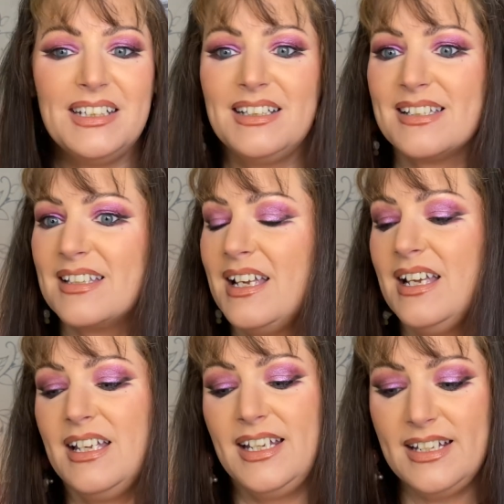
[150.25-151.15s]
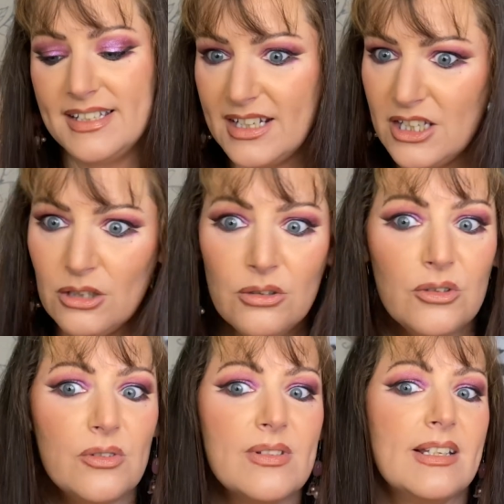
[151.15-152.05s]
It's easy to
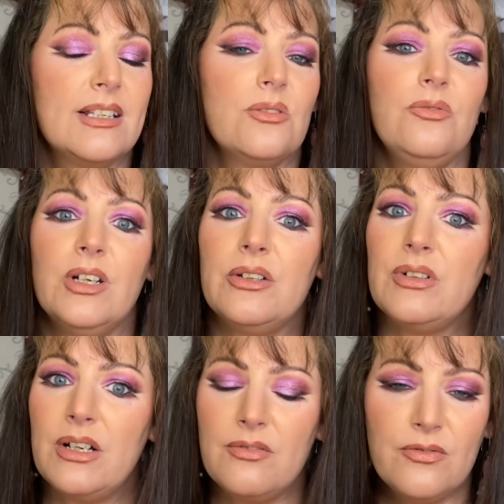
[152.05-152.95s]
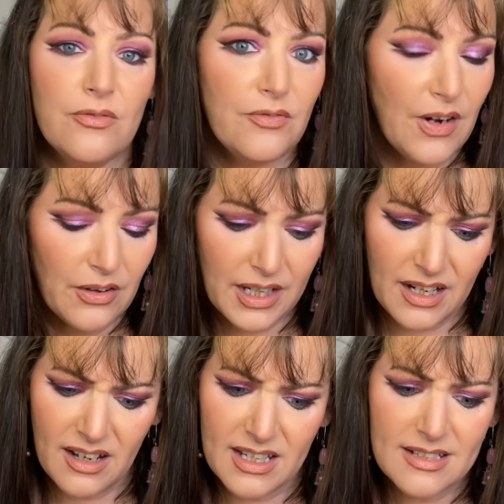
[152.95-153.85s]
use. It's very, very, very
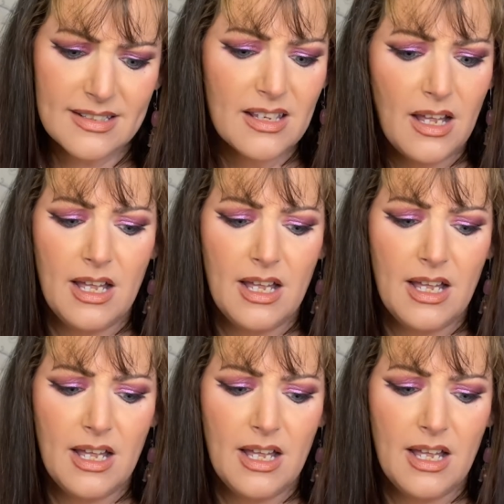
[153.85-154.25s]
nice.